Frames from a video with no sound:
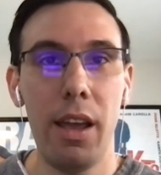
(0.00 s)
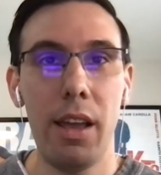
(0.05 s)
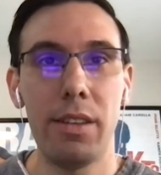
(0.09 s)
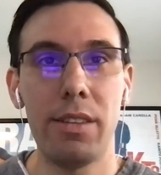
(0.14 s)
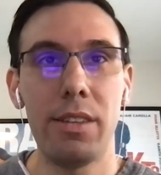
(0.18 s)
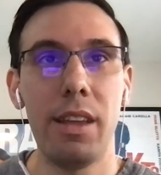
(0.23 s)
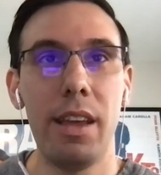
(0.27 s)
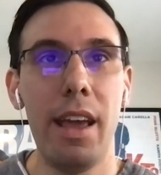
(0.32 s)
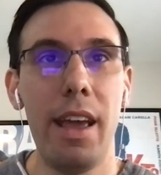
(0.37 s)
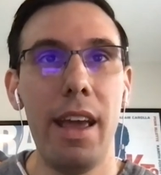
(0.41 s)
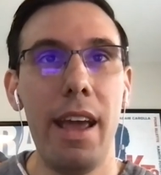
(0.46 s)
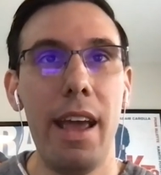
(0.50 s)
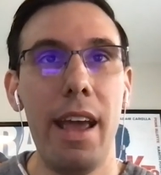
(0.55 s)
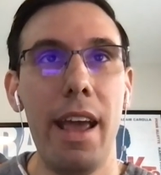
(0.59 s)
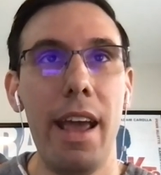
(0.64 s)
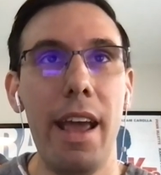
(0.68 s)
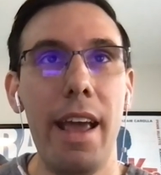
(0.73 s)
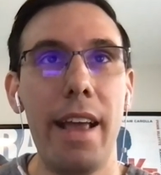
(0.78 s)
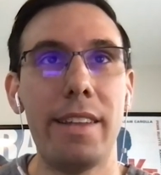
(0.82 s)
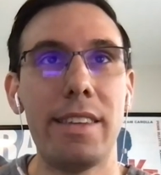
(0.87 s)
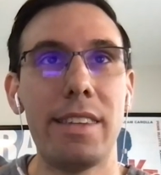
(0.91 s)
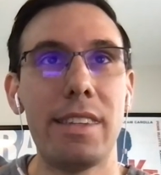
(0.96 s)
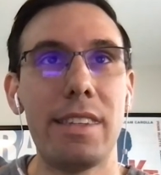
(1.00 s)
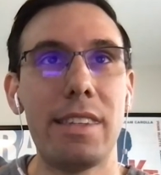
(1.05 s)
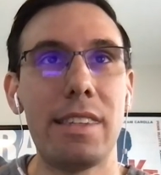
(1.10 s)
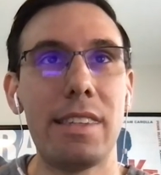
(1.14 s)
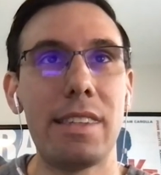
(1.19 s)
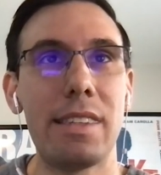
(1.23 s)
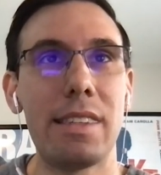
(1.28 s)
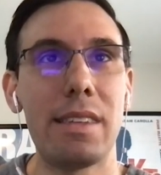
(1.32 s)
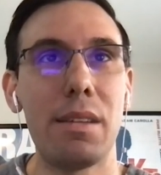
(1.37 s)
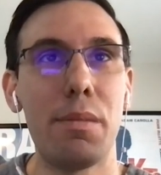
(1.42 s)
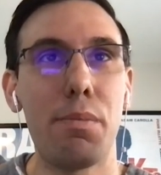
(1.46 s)
it's
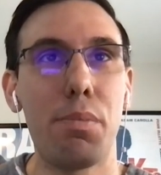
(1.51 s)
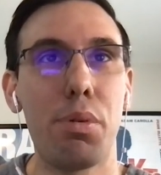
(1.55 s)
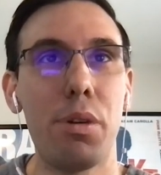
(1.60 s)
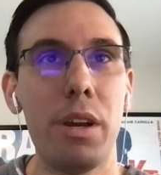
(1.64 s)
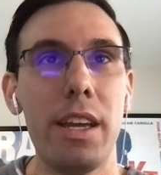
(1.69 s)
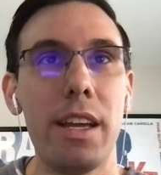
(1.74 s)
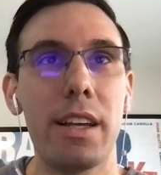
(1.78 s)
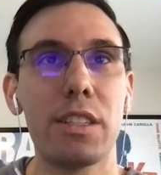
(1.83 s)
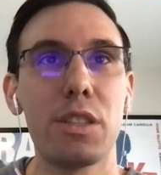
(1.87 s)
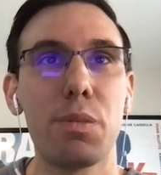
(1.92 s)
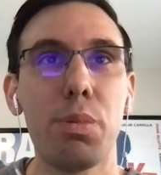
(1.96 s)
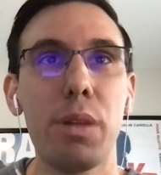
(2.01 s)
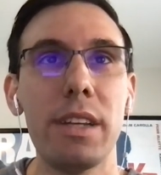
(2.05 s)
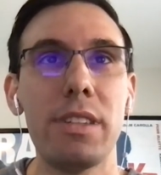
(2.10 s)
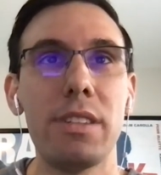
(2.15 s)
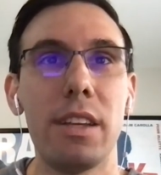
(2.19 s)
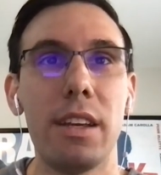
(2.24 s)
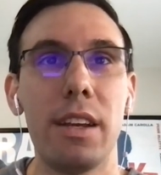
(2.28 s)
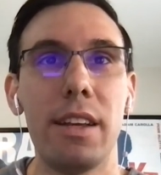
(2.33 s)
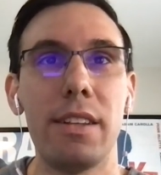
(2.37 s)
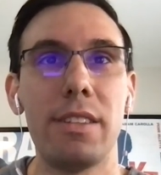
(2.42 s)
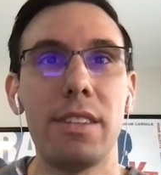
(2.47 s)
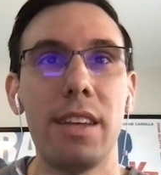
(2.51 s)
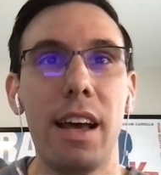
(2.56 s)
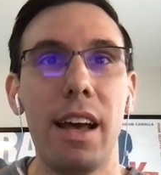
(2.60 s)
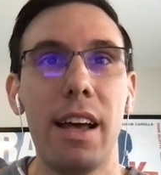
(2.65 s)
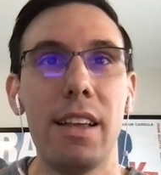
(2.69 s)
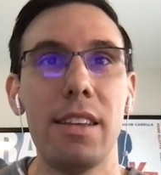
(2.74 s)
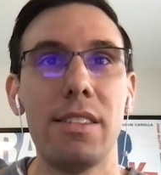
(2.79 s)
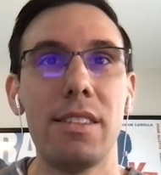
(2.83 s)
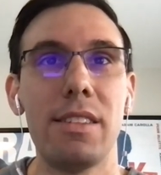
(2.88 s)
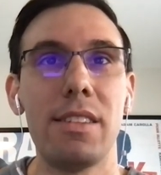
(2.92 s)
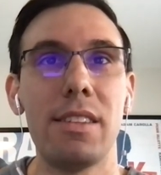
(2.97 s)
it's pretty explicit. It
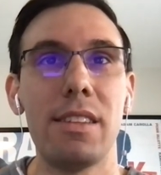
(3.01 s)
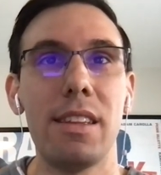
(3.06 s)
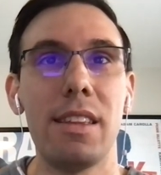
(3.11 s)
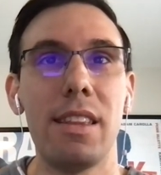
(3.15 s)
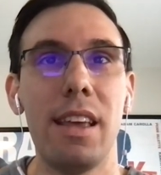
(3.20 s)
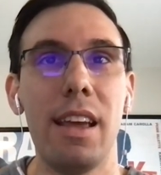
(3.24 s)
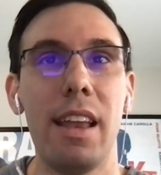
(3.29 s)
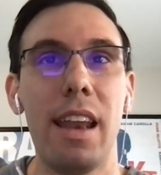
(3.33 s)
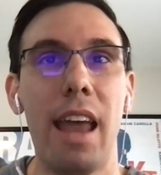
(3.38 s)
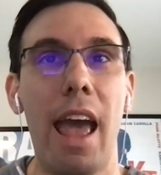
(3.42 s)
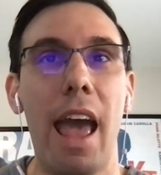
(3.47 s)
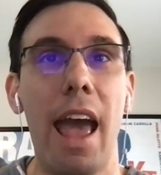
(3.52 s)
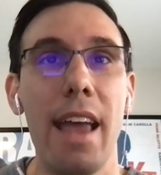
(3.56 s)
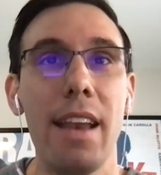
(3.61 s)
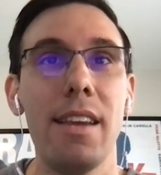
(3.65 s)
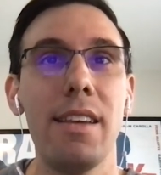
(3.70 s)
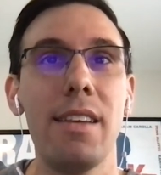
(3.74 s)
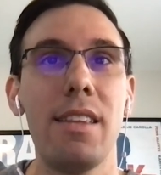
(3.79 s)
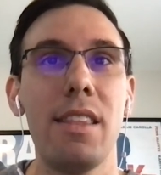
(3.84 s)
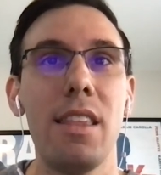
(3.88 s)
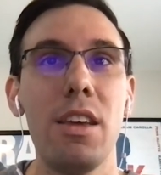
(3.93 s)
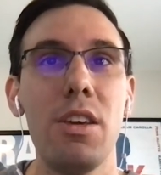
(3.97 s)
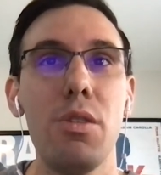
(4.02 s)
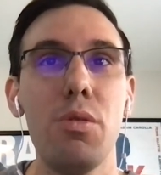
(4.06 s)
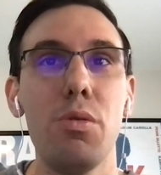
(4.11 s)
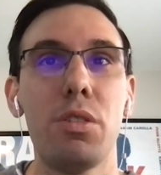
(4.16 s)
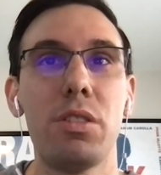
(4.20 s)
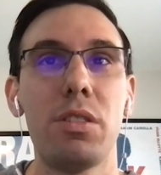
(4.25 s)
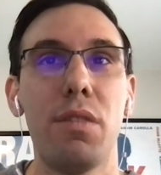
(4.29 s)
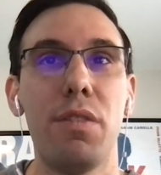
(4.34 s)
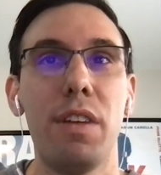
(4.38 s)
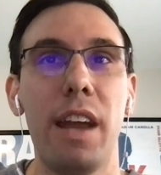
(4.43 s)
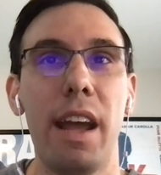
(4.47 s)
says that end the
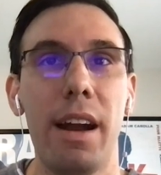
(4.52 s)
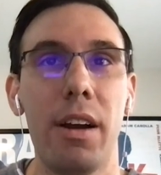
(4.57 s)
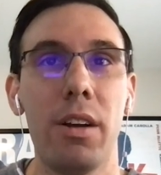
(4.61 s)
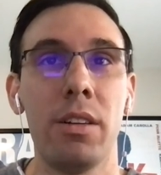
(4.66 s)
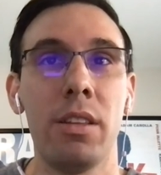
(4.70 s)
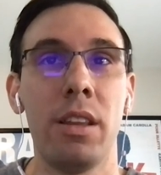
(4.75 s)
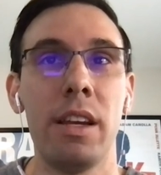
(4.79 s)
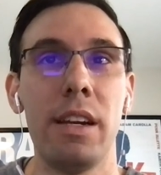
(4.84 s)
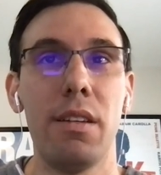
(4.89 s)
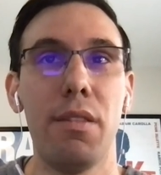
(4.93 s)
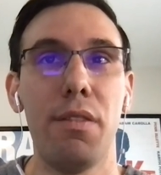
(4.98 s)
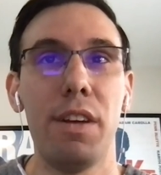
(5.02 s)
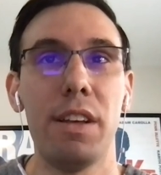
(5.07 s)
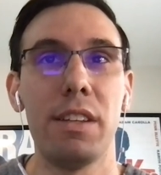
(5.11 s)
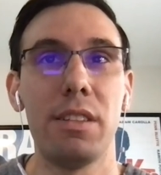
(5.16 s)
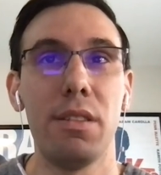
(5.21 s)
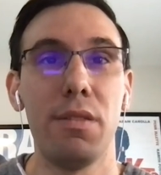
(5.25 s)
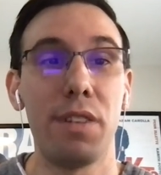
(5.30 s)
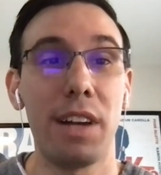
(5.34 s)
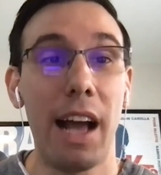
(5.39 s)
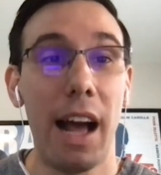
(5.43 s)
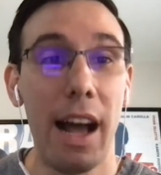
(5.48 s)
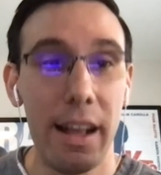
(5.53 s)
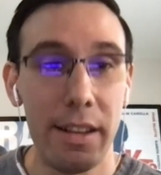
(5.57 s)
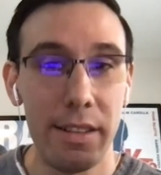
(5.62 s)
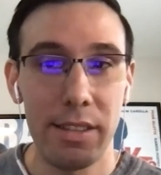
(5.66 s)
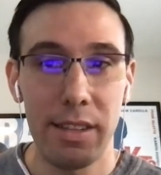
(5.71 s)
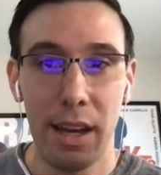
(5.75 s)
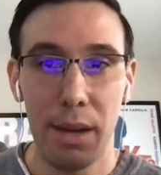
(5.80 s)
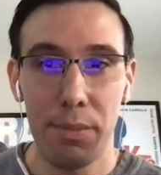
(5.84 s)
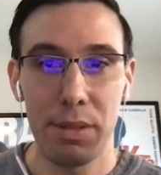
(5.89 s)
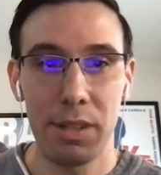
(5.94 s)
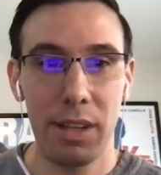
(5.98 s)
use of inherently divisive
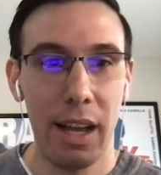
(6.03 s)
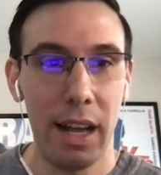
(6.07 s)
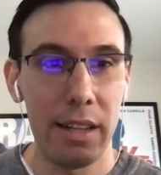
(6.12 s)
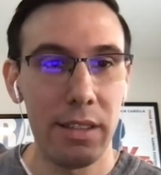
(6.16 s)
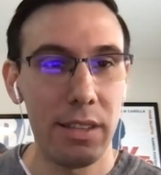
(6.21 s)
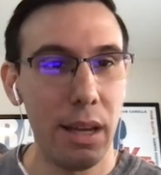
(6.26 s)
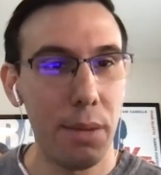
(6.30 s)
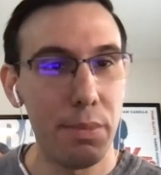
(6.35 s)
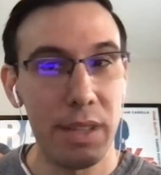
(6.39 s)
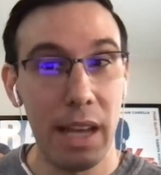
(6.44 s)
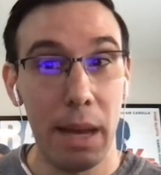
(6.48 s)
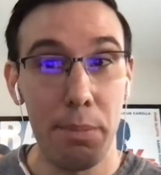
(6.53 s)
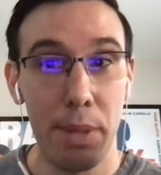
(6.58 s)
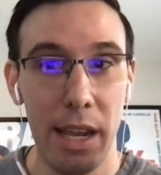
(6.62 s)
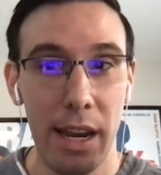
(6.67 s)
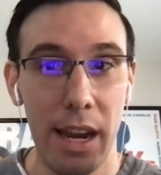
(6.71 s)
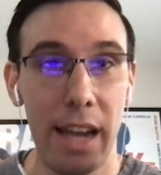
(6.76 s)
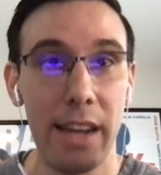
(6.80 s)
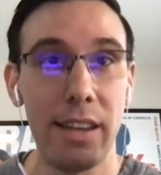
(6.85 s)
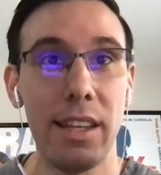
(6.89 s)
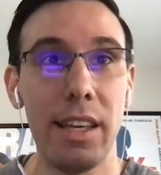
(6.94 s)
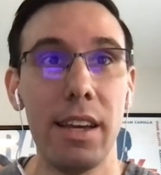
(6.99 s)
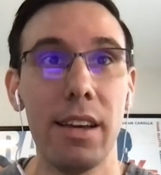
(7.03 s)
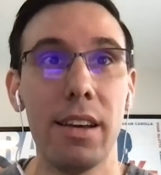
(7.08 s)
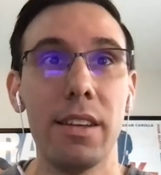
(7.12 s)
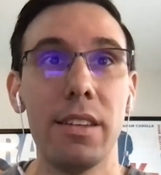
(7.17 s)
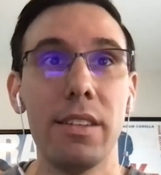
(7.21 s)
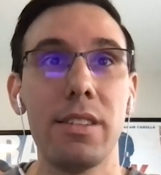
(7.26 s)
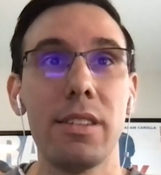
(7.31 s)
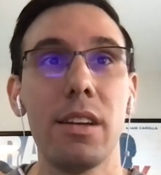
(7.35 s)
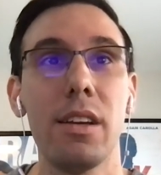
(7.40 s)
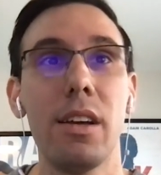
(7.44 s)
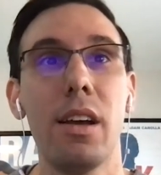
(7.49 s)
concepts, concepts that being
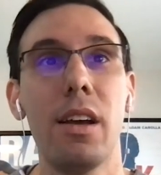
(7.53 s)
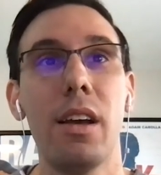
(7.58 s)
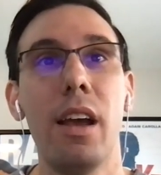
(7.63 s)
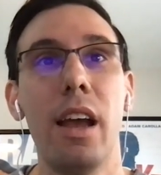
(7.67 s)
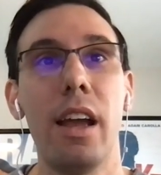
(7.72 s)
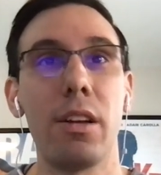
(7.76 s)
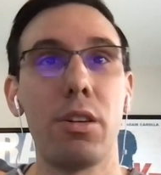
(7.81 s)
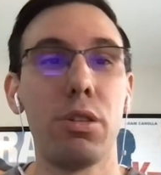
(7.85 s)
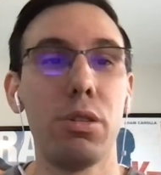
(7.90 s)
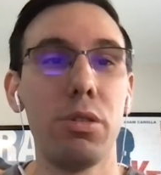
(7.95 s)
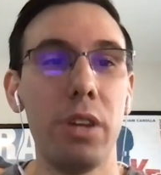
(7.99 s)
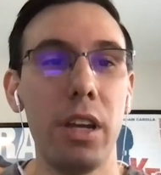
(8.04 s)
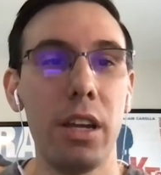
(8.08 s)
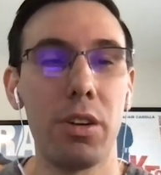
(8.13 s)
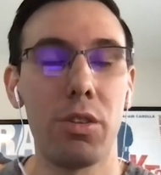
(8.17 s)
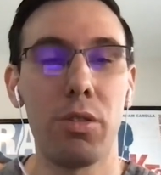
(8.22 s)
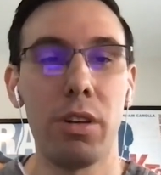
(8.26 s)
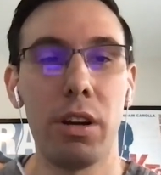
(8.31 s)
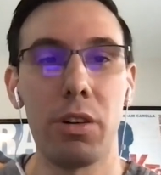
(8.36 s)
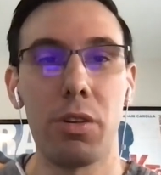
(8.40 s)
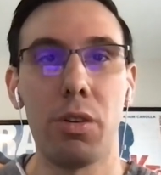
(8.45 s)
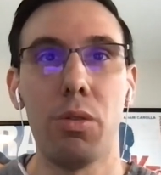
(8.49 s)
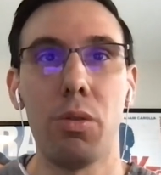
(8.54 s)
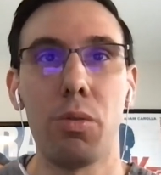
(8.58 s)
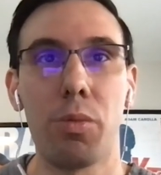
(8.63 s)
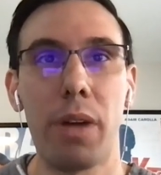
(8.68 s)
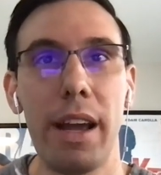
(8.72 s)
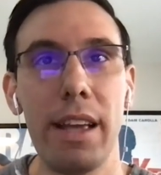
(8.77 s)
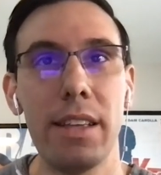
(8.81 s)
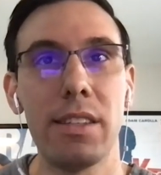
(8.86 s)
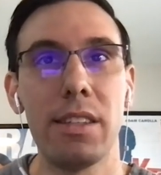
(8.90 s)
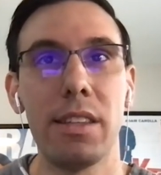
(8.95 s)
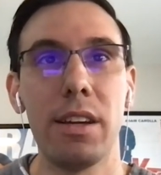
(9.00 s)
ideas, including critical
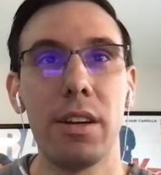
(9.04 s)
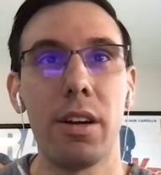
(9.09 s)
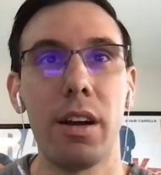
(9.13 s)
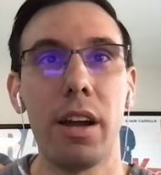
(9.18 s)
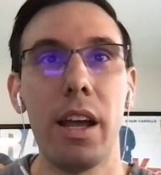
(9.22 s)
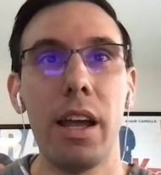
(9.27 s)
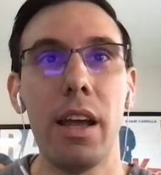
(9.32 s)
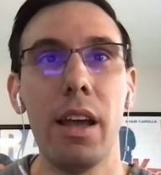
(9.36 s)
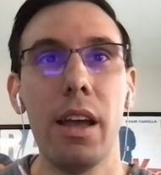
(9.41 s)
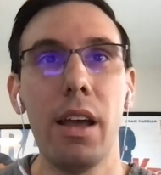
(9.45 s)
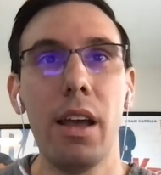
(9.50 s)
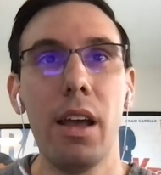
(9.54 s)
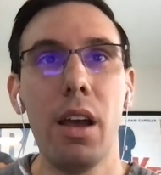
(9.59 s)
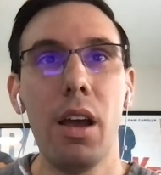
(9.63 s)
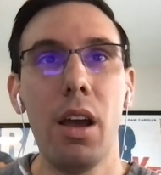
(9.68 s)
race theory.